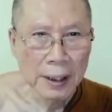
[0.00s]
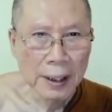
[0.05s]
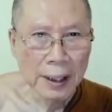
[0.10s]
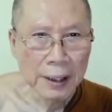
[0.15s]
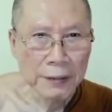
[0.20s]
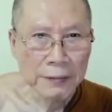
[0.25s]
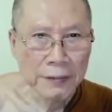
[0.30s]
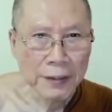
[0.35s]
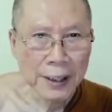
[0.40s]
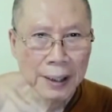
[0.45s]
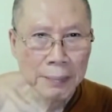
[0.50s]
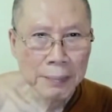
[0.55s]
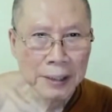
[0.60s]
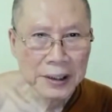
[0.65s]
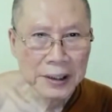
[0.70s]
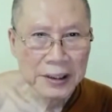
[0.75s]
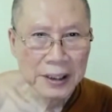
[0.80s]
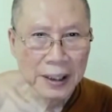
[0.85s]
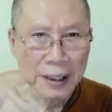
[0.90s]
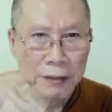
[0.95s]
I find
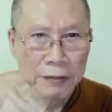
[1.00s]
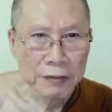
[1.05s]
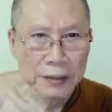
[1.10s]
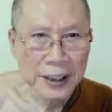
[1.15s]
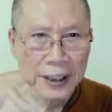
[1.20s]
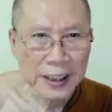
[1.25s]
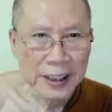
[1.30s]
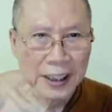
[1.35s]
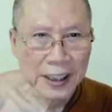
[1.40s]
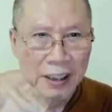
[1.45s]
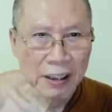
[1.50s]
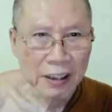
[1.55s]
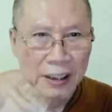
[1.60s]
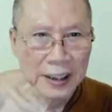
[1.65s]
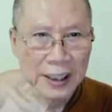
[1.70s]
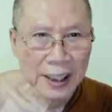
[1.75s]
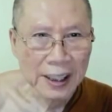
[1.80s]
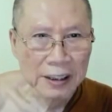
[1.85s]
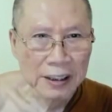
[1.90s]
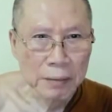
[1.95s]
myself taking
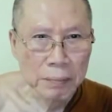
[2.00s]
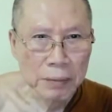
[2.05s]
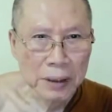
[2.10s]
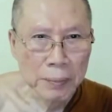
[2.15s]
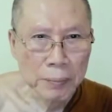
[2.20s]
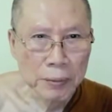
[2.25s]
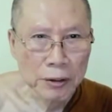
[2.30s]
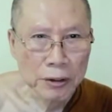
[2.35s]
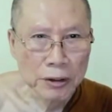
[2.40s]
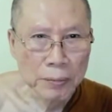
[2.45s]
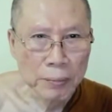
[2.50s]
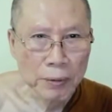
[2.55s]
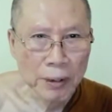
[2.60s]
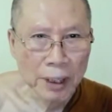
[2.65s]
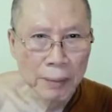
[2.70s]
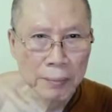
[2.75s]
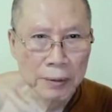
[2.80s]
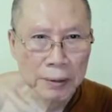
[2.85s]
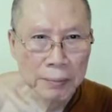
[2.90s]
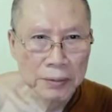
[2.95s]
on other people's
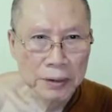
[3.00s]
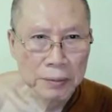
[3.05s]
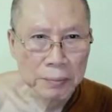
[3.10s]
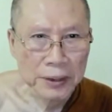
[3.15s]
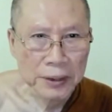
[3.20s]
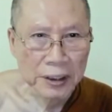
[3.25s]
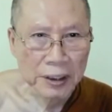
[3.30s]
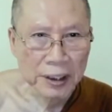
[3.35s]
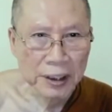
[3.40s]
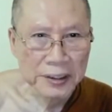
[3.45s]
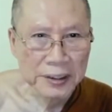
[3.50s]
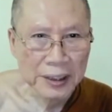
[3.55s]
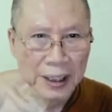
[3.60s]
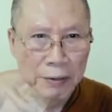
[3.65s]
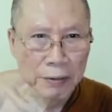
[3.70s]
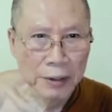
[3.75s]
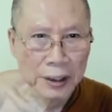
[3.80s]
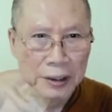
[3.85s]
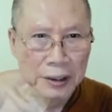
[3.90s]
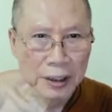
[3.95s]
problems because
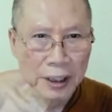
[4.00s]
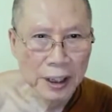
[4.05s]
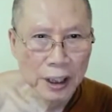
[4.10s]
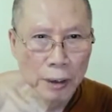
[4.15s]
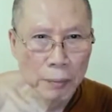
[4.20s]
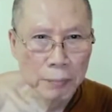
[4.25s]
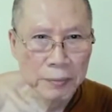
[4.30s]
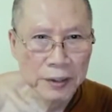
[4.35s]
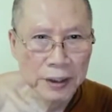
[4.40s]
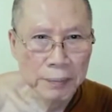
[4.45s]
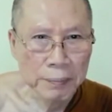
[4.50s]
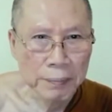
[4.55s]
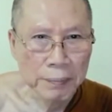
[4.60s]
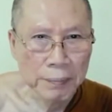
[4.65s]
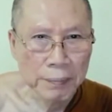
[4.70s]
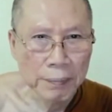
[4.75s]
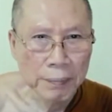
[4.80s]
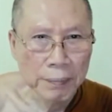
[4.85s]
I want to help them.